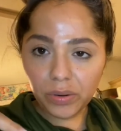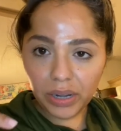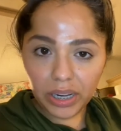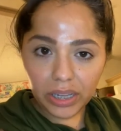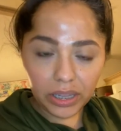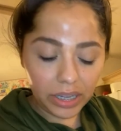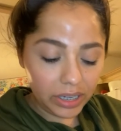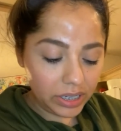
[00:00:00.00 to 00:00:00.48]

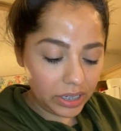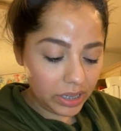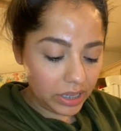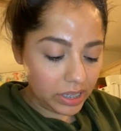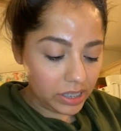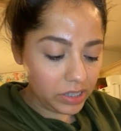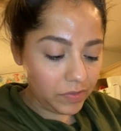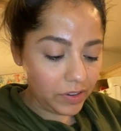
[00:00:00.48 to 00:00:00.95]
already linked
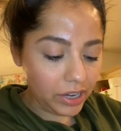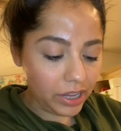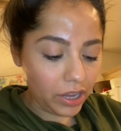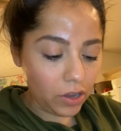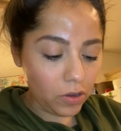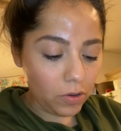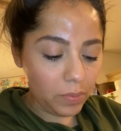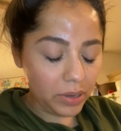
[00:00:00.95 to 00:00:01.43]
in this
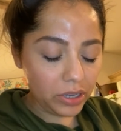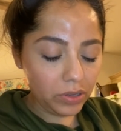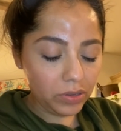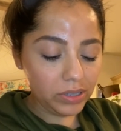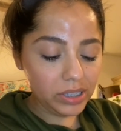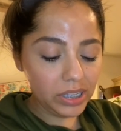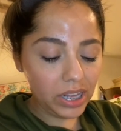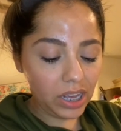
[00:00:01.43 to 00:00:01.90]
video, but
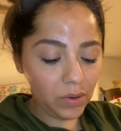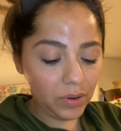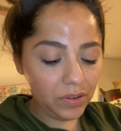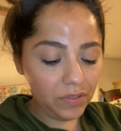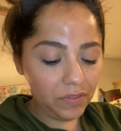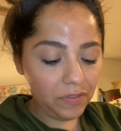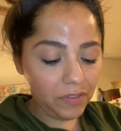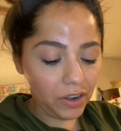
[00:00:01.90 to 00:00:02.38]
you'll see that
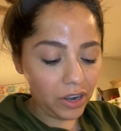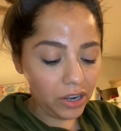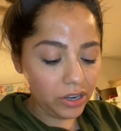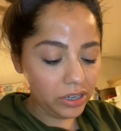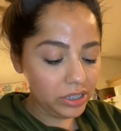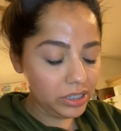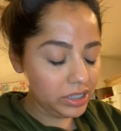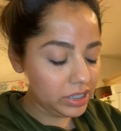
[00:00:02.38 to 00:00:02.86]
one
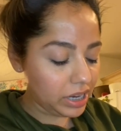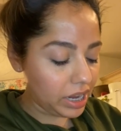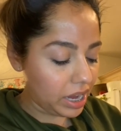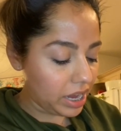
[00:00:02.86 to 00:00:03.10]
first.